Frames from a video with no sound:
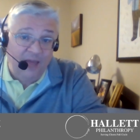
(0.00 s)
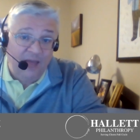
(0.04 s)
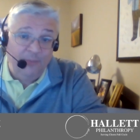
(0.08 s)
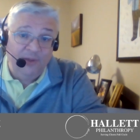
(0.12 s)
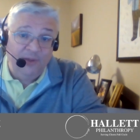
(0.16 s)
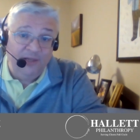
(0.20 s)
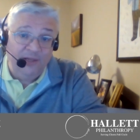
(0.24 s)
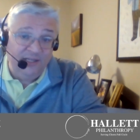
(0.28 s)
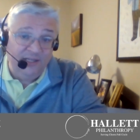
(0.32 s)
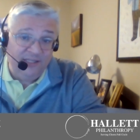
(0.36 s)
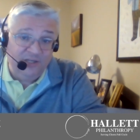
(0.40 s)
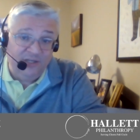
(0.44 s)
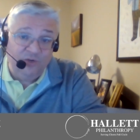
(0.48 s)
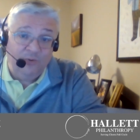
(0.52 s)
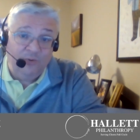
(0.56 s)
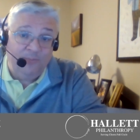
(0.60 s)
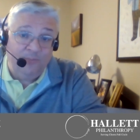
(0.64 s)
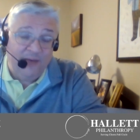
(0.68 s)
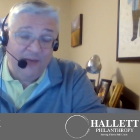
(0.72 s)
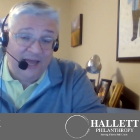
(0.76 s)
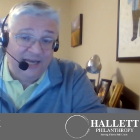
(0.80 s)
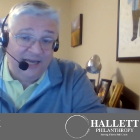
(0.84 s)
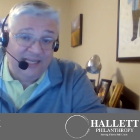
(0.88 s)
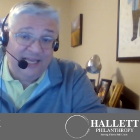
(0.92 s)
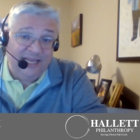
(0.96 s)
I'm going to listen to a
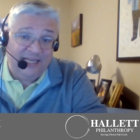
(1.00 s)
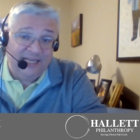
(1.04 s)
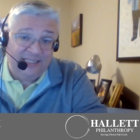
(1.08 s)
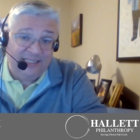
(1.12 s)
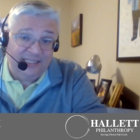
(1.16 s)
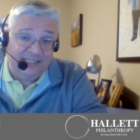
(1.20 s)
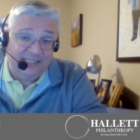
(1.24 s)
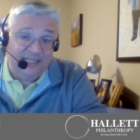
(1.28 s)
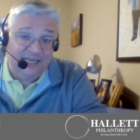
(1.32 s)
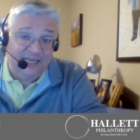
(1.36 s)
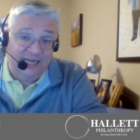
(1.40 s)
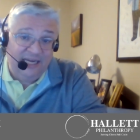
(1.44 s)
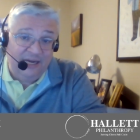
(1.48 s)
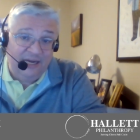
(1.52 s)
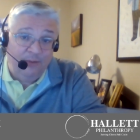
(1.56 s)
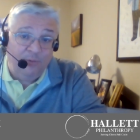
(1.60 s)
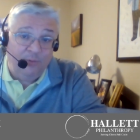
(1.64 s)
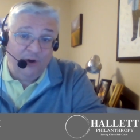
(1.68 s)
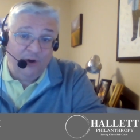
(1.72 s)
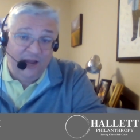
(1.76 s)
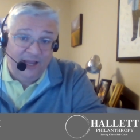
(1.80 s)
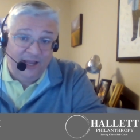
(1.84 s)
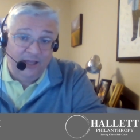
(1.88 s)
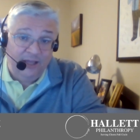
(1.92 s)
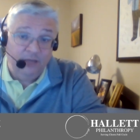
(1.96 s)
podcast because I need a
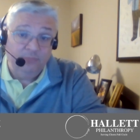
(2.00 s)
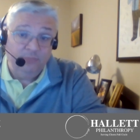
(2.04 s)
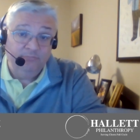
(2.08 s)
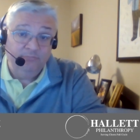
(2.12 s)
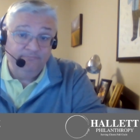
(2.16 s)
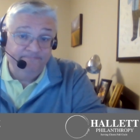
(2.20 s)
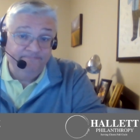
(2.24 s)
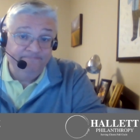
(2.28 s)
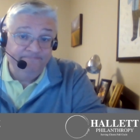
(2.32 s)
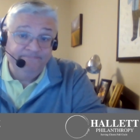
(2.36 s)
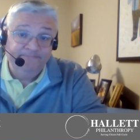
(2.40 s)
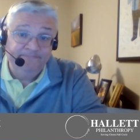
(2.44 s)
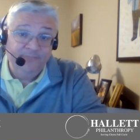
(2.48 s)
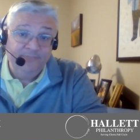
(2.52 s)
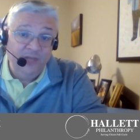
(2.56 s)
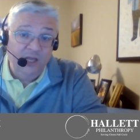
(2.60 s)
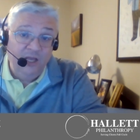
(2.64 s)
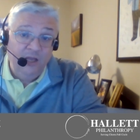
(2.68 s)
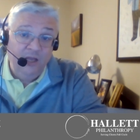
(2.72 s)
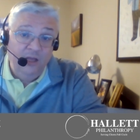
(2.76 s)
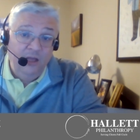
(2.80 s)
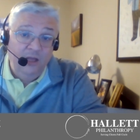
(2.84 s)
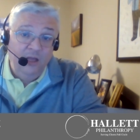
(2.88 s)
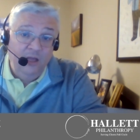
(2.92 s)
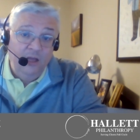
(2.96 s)
break.
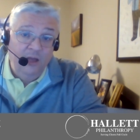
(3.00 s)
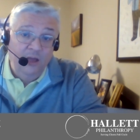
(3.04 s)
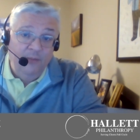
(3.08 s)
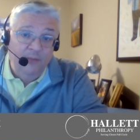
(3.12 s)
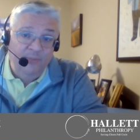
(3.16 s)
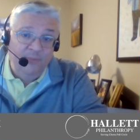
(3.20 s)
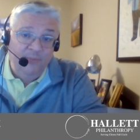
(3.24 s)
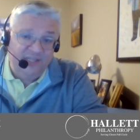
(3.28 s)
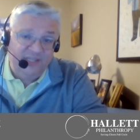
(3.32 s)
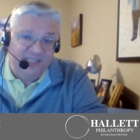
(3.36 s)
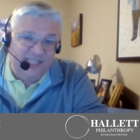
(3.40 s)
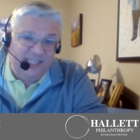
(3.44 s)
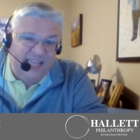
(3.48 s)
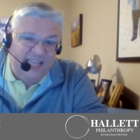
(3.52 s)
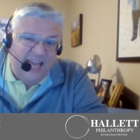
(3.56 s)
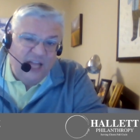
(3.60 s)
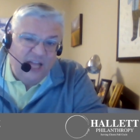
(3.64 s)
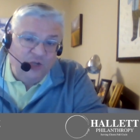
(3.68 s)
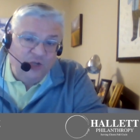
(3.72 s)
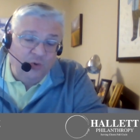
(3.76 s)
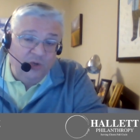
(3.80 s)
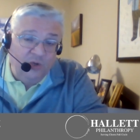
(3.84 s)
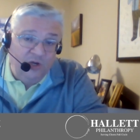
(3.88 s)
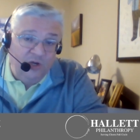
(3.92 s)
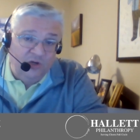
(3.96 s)
But
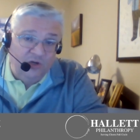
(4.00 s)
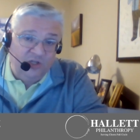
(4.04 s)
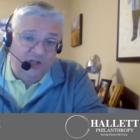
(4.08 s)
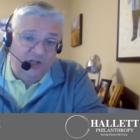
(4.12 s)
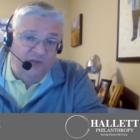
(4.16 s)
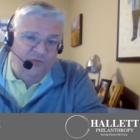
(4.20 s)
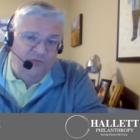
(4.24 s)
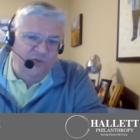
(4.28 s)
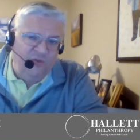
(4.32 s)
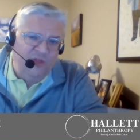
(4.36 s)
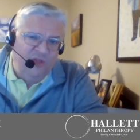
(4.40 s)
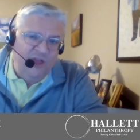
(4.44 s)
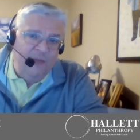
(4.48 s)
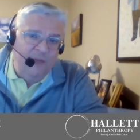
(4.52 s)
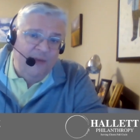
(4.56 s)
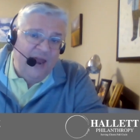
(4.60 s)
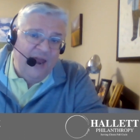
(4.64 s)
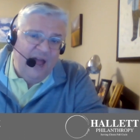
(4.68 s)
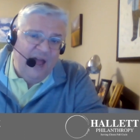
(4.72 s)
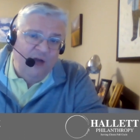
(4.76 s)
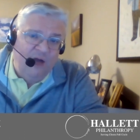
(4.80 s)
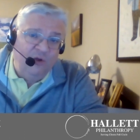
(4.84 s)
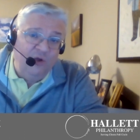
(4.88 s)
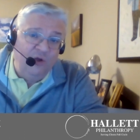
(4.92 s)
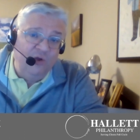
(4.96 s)
schedule yourself or think
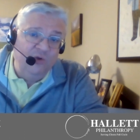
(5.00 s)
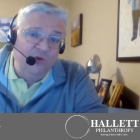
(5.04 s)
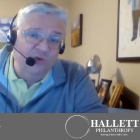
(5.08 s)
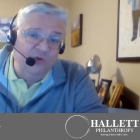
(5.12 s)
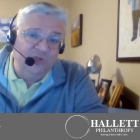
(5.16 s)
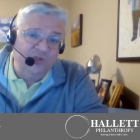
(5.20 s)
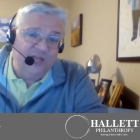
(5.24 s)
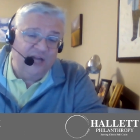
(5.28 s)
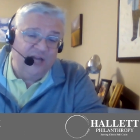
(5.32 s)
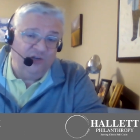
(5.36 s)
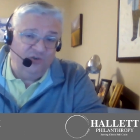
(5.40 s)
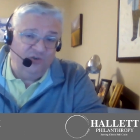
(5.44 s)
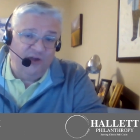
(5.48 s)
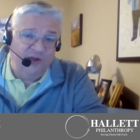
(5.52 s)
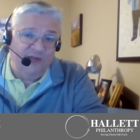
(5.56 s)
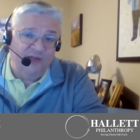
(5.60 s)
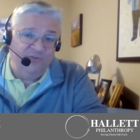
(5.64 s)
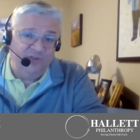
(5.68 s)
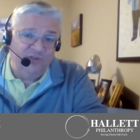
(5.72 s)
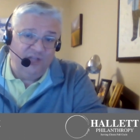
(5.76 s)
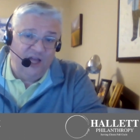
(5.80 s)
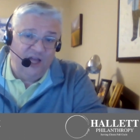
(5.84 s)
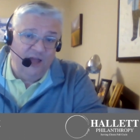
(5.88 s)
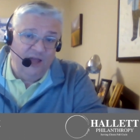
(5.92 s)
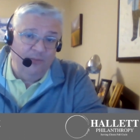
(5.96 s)
about how you use that
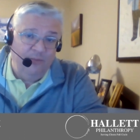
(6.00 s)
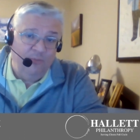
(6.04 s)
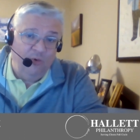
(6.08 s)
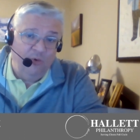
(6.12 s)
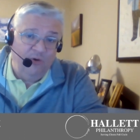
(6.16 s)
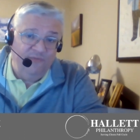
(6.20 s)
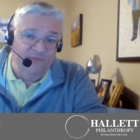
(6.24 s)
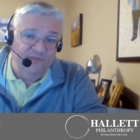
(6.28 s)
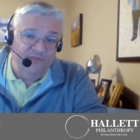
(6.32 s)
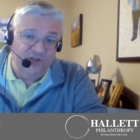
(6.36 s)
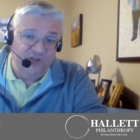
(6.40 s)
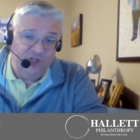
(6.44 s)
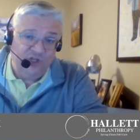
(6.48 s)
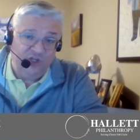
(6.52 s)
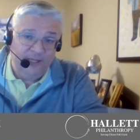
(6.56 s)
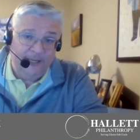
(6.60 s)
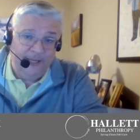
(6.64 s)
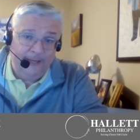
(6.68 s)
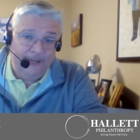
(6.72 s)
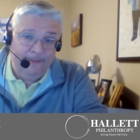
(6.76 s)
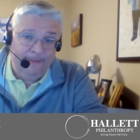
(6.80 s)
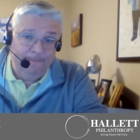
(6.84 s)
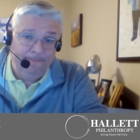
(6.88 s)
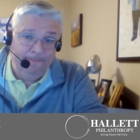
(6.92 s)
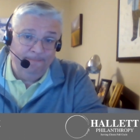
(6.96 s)
travel time more
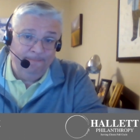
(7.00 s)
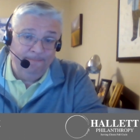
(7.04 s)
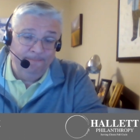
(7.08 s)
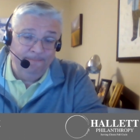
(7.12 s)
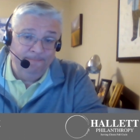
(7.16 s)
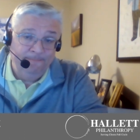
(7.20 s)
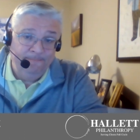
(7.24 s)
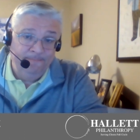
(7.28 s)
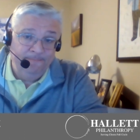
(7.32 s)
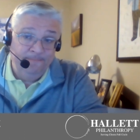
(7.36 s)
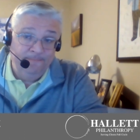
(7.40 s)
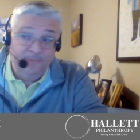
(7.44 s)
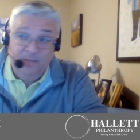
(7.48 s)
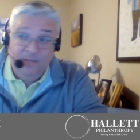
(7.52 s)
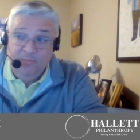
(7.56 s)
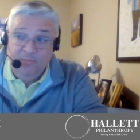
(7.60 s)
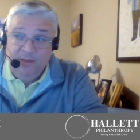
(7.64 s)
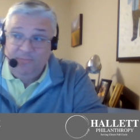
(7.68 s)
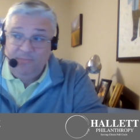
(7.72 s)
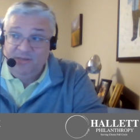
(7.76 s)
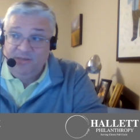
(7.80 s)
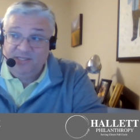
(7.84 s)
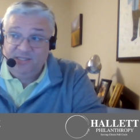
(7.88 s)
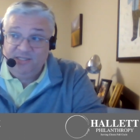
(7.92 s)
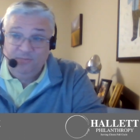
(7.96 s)
efficiently. It
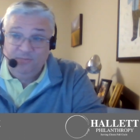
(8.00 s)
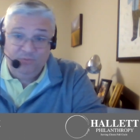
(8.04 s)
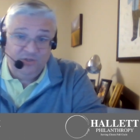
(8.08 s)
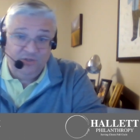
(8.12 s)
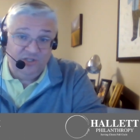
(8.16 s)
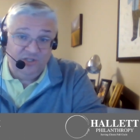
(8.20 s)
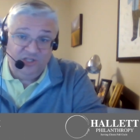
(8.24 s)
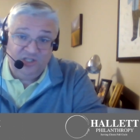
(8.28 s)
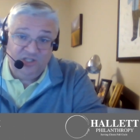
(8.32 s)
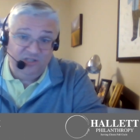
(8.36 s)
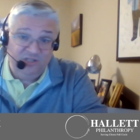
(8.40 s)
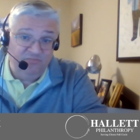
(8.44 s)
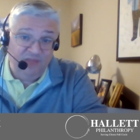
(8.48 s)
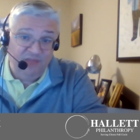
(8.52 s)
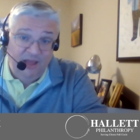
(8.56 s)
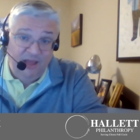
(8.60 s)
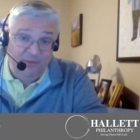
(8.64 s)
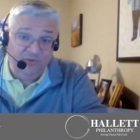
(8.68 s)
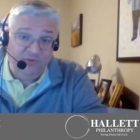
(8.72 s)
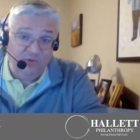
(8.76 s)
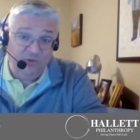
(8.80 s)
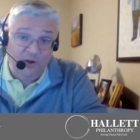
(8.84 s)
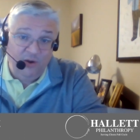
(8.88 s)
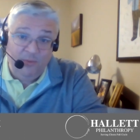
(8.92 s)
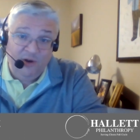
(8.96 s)
might be as simple as just,
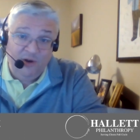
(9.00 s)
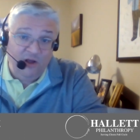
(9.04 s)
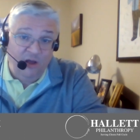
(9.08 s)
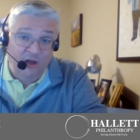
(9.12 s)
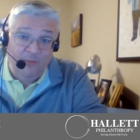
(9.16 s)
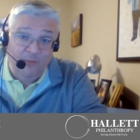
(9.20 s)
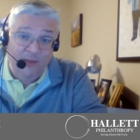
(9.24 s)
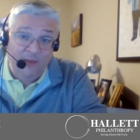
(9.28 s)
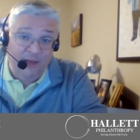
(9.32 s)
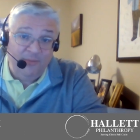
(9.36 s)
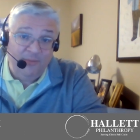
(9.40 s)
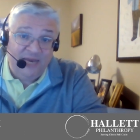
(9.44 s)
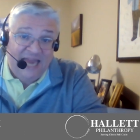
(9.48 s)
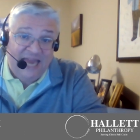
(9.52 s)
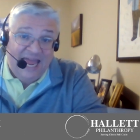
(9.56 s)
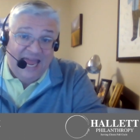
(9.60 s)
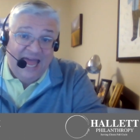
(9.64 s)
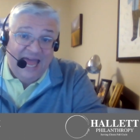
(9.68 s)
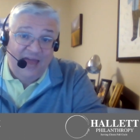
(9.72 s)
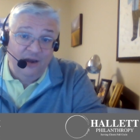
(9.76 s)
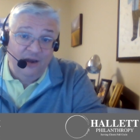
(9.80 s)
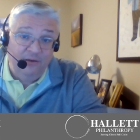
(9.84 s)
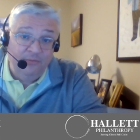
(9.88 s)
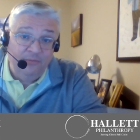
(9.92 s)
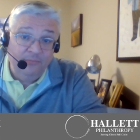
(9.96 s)
that's what I'm going to call mom and
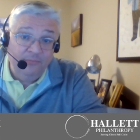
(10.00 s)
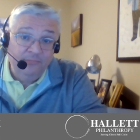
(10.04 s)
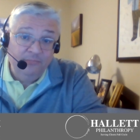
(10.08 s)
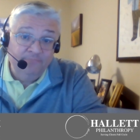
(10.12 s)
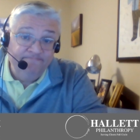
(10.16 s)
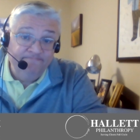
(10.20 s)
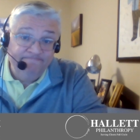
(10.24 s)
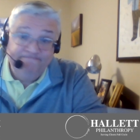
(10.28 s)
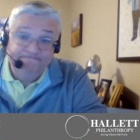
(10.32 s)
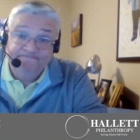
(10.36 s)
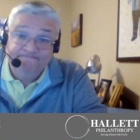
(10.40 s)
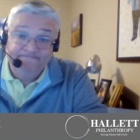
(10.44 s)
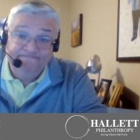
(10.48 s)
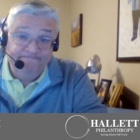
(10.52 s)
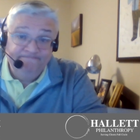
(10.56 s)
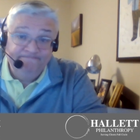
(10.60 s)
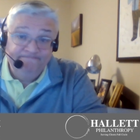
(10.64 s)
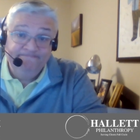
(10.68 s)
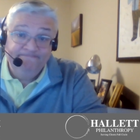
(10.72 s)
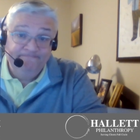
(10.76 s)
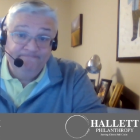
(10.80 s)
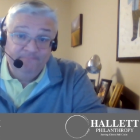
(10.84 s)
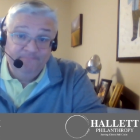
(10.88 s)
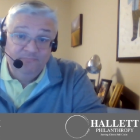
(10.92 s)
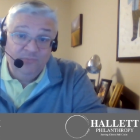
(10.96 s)
dad
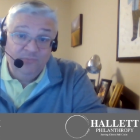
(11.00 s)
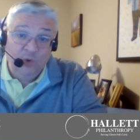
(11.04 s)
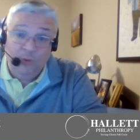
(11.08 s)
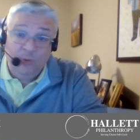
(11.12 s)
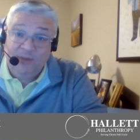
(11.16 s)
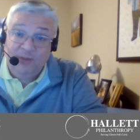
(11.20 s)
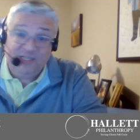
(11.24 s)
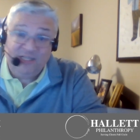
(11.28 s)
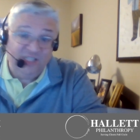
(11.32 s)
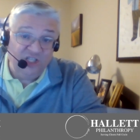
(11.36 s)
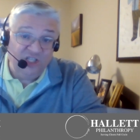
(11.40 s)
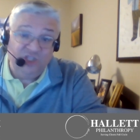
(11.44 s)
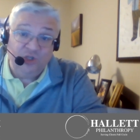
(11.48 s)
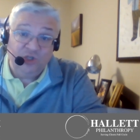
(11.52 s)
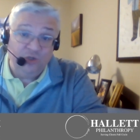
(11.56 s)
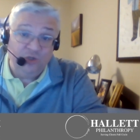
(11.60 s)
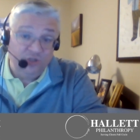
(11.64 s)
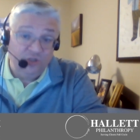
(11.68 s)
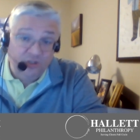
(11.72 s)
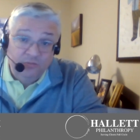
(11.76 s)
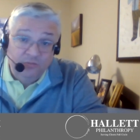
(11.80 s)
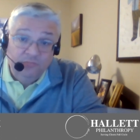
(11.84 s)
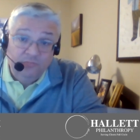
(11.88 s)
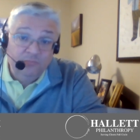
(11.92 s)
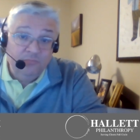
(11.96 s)
or my
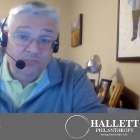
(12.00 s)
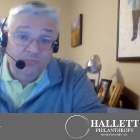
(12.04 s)
sisters.